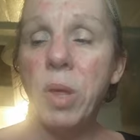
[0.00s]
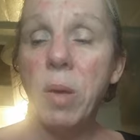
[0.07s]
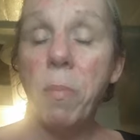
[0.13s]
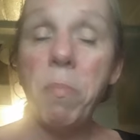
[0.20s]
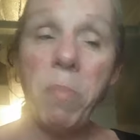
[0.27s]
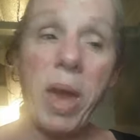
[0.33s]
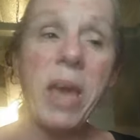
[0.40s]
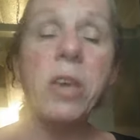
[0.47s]

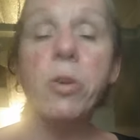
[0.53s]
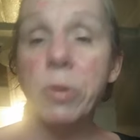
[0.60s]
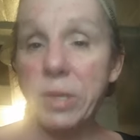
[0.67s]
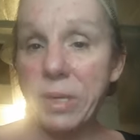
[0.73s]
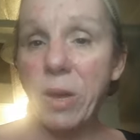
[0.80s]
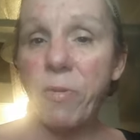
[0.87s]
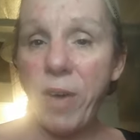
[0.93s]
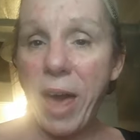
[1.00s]
Make
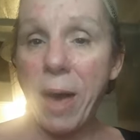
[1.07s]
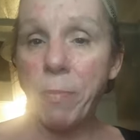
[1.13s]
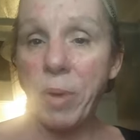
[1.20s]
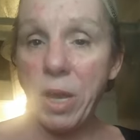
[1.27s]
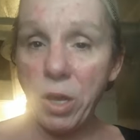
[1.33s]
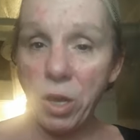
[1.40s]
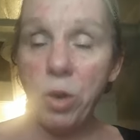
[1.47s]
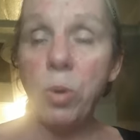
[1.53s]
yourself happy.
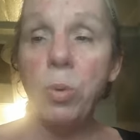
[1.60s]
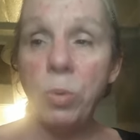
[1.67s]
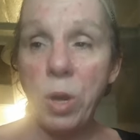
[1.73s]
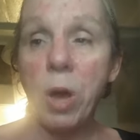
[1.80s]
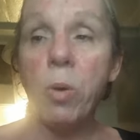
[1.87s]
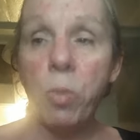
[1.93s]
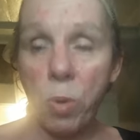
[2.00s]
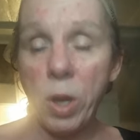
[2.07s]
You
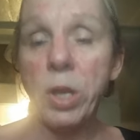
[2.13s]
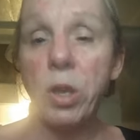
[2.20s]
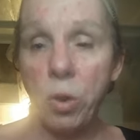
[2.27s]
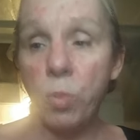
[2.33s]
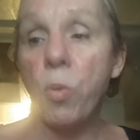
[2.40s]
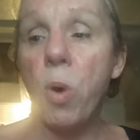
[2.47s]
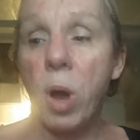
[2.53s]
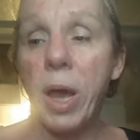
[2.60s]
know what
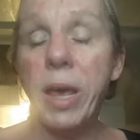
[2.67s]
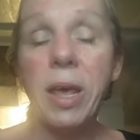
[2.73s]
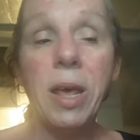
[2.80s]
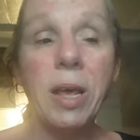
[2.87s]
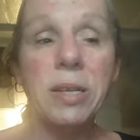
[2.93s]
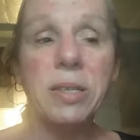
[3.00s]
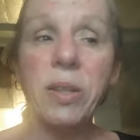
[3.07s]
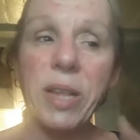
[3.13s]
you want.
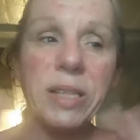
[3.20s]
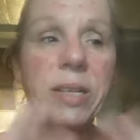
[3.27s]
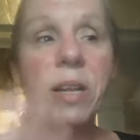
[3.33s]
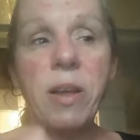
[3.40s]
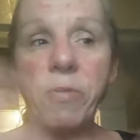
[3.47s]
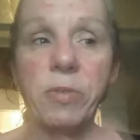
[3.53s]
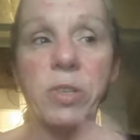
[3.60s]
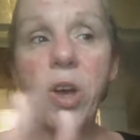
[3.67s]
So that's
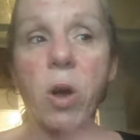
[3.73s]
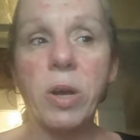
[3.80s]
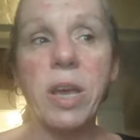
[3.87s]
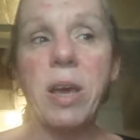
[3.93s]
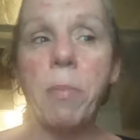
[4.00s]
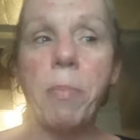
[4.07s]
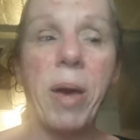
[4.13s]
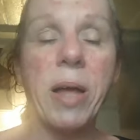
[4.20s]
enough
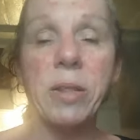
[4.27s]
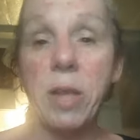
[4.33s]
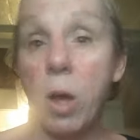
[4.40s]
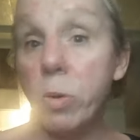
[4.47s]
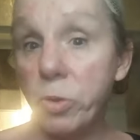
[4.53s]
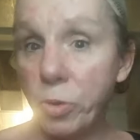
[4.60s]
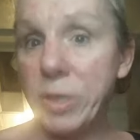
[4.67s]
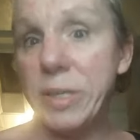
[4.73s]
talking about the
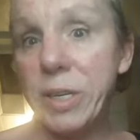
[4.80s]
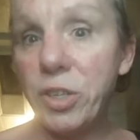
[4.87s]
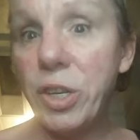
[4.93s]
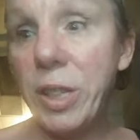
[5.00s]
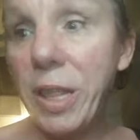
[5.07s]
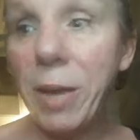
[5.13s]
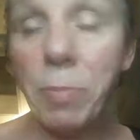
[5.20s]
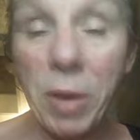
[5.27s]
whole
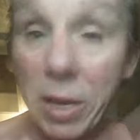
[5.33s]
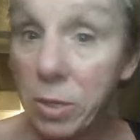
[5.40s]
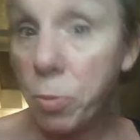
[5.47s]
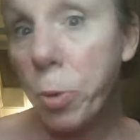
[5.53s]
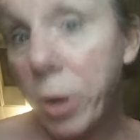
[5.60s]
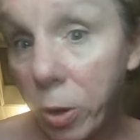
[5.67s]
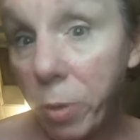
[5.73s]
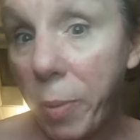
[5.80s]
transition thing because
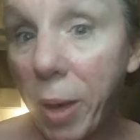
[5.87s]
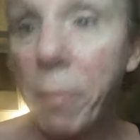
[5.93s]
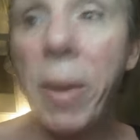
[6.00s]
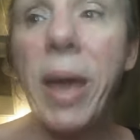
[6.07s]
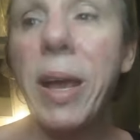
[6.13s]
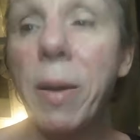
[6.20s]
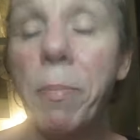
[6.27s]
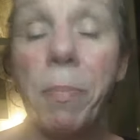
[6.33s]
we're here about
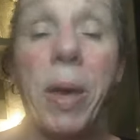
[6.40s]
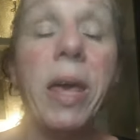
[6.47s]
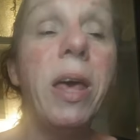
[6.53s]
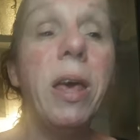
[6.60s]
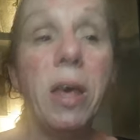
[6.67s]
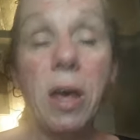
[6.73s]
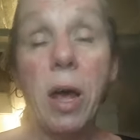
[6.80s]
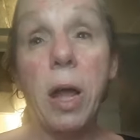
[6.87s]
makeup, but
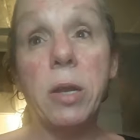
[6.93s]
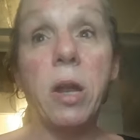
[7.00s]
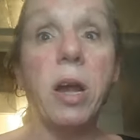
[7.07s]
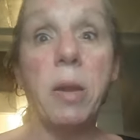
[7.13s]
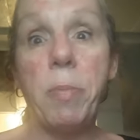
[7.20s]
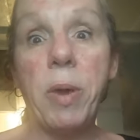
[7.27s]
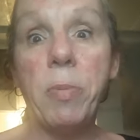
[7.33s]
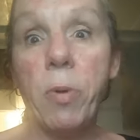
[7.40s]
a lot
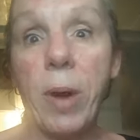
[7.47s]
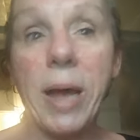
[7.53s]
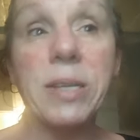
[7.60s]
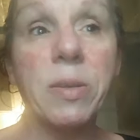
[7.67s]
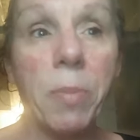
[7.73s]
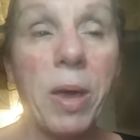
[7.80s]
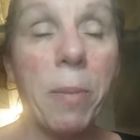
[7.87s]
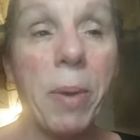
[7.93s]
of people
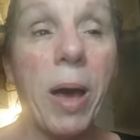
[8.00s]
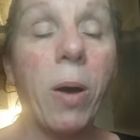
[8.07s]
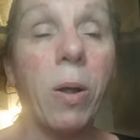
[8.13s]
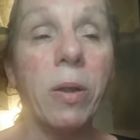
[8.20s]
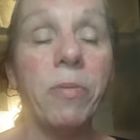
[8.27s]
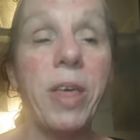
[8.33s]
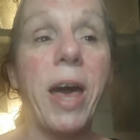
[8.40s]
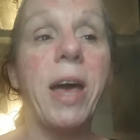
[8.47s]
ask me about
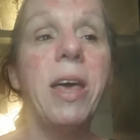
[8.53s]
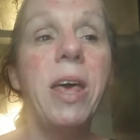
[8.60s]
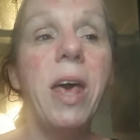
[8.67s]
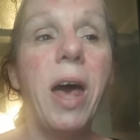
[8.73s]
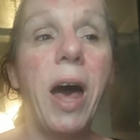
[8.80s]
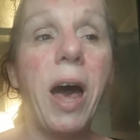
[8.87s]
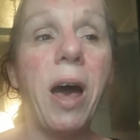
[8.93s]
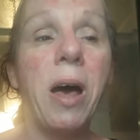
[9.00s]
all of that.
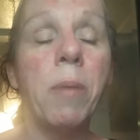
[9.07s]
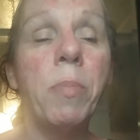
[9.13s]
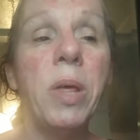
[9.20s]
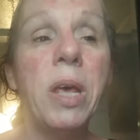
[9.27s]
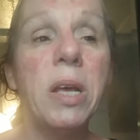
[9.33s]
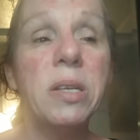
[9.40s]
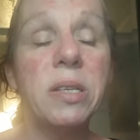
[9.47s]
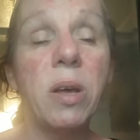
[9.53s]

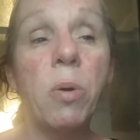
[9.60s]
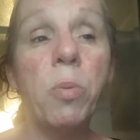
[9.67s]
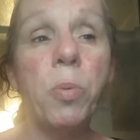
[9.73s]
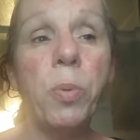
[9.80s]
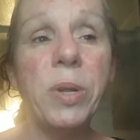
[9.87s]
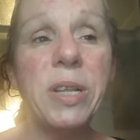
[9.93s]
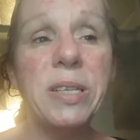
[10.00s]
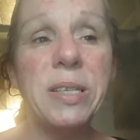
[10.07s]
So
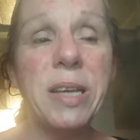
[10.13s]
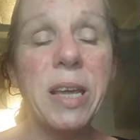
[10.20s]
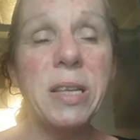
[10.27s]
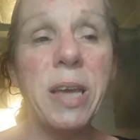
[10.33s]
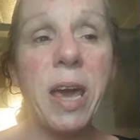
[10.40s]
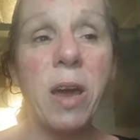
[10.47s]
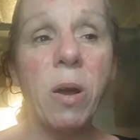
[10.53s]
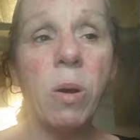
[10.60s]
with the
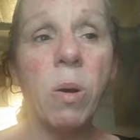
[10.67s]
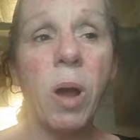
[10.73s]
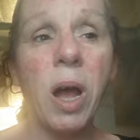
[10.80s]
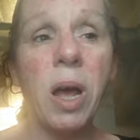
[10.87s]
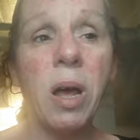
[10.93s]
skincare,